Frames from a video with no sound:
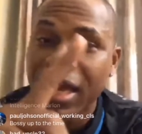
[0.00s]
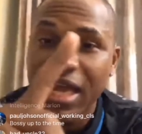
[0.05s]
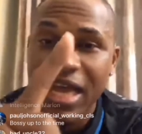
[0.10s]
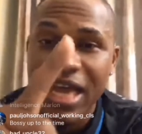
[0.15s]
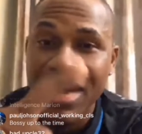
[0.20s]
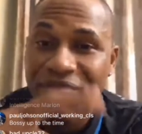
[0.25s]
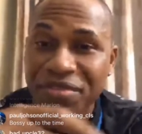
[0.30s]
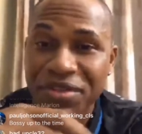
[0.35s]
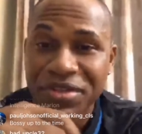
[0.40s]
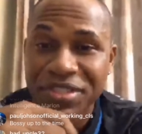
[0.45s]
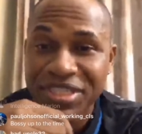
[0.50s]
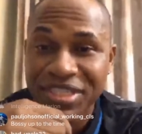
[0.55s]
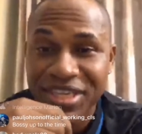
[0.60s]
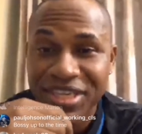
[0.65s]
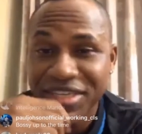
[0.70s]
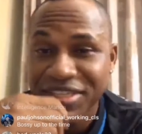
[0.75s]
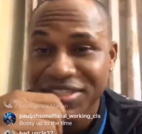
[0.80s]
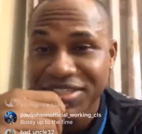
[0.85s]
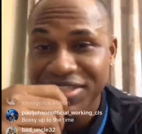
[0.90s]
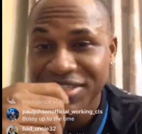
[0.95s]
I have nothing
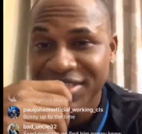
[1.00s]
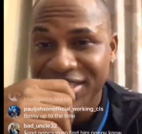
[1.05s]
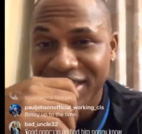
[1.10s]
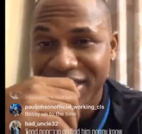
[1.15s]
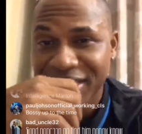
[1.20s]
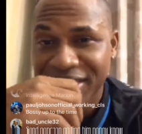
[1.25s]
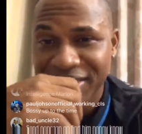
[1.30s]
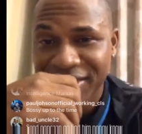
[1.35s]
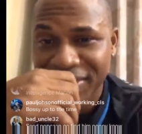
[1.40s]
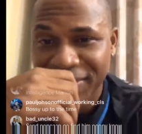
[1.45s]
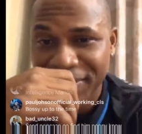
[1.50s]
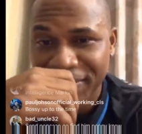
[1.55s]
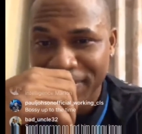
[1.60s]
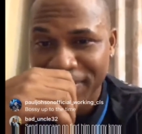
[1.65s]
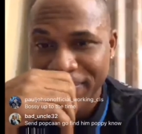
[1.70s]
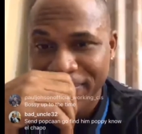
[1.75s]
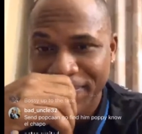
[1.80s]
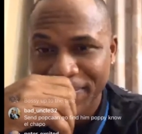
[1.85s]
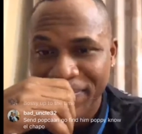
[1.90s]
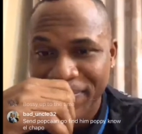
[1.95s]
else to say.
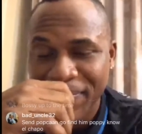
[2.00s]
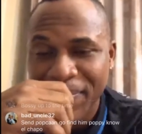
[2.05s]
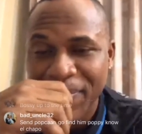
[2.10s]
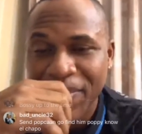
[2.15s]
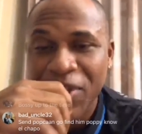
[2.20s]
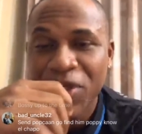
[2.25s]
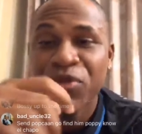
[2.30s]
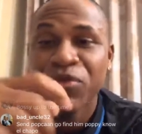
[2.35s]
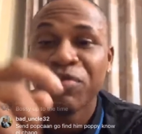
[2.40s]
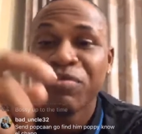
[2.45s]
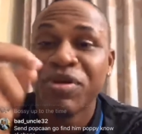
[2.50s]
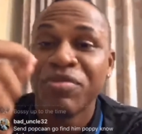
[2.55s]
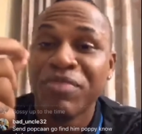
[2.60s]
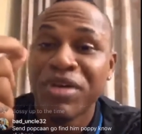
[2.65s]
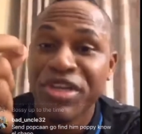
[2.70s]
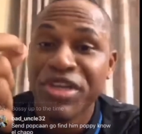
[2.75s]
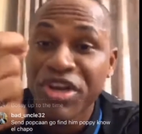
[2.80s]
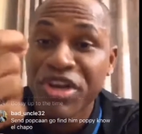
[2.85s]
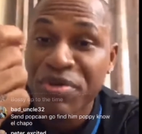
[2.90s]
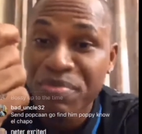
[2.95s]

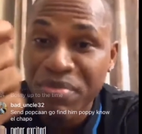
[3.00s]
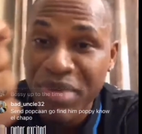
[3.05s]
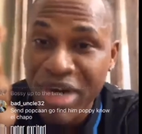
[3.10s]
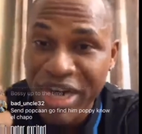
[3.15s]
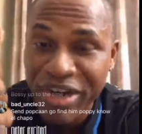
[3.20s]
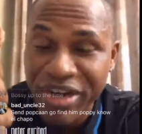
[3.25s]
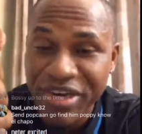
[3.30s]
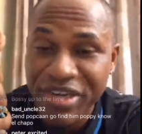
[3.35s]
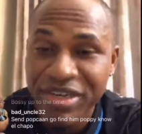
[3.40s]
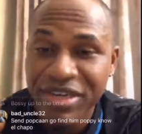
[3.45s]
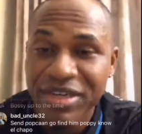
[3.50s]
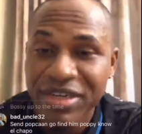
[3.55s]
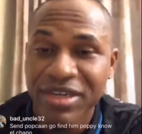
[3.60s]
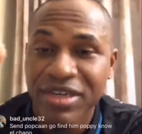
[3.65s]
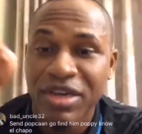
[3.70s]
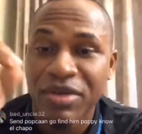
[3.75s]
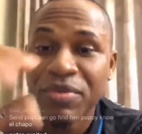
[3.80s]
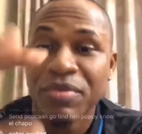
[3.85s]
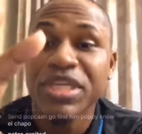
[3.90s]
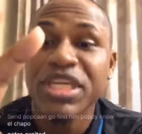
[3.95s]
Remember you're married.
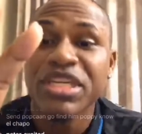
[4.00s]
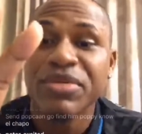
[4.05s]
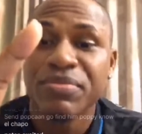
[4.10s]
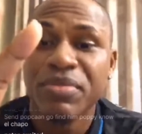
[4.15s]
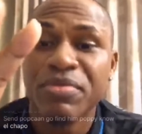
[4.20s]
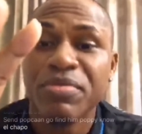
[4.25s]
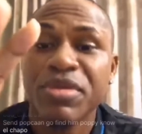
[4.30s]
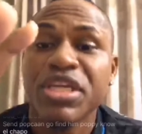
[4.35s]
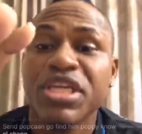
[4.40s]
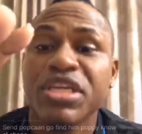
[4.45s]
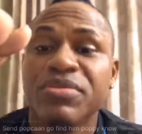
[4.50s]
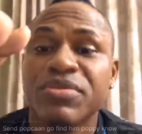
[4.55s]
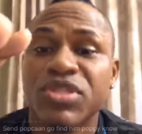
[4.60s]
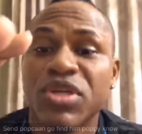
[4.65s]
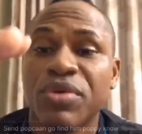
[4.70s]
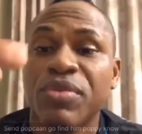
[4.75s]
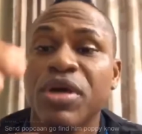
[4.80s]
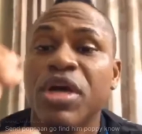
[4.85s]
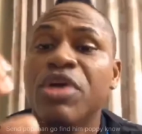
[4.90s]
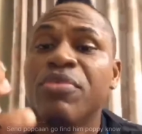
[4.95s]
I'm gonna give him, I'm gonna give him
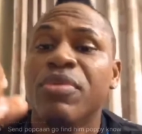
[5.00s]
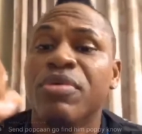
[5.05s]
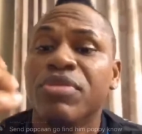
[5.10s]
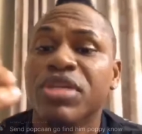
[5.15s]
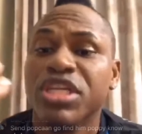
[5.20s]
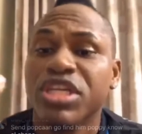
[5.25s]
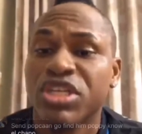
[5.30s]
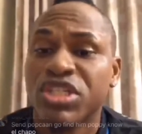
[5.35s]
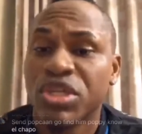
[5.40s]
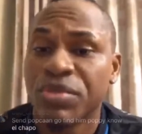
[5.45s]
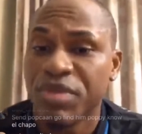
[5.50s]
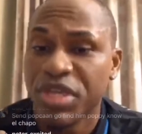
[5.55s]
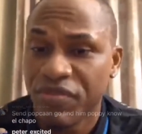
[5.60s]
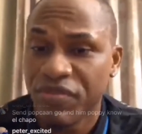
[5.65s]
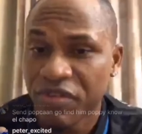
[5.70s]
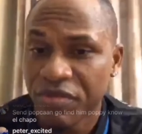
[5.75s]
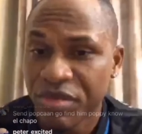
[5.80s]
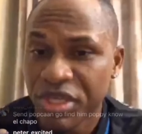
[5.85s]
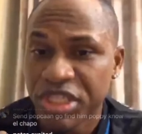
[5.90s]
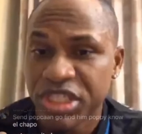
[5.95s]
some, I'm gonna give you some
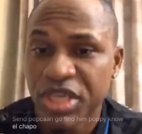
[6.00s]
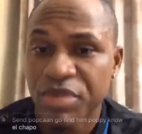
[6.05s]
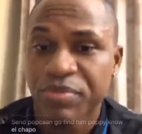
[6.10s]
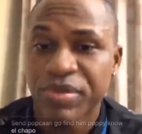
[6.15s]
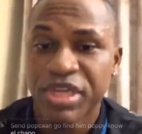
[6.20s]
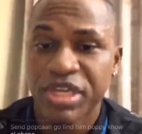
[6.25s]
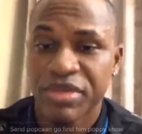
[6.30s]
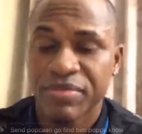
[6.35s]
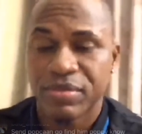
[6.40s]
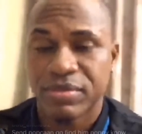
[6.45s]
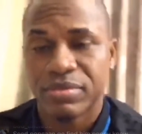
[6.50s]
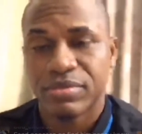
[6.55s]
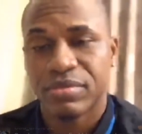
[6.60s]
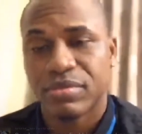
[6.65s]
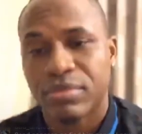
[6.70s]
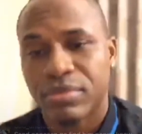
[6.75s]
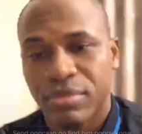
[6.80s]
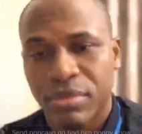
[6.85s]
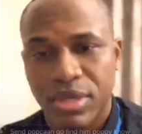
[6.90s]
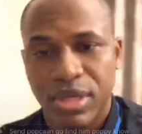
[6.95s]
information upon him.
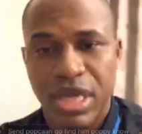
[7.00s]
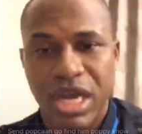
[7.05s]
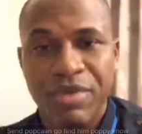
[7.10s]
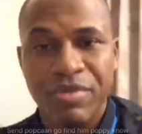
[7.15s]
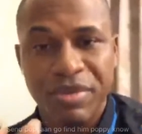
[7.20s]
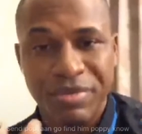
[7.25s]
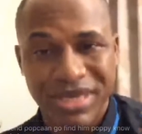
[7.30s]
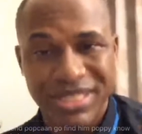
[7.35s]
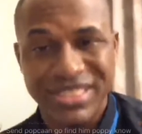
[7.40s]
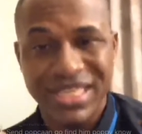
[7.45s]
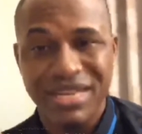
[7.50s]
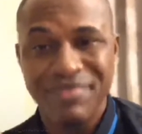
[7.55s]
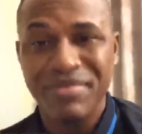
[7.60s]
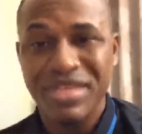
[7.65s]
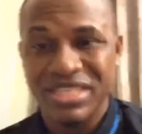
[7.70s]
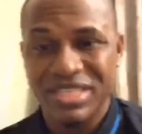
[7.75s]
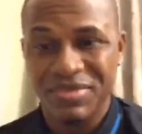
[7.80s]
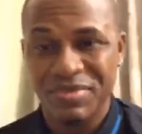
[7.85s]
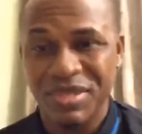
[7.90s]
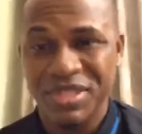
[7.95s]
Cause remember saying
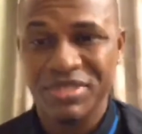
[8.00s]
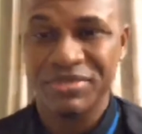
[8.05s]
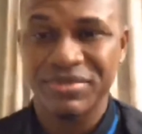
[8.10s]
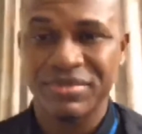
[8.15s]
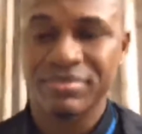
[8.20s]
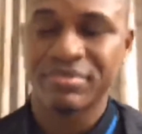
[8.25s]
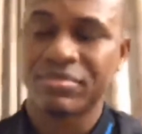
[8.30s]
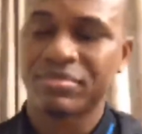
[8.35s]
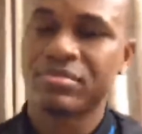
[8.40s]
this, you know.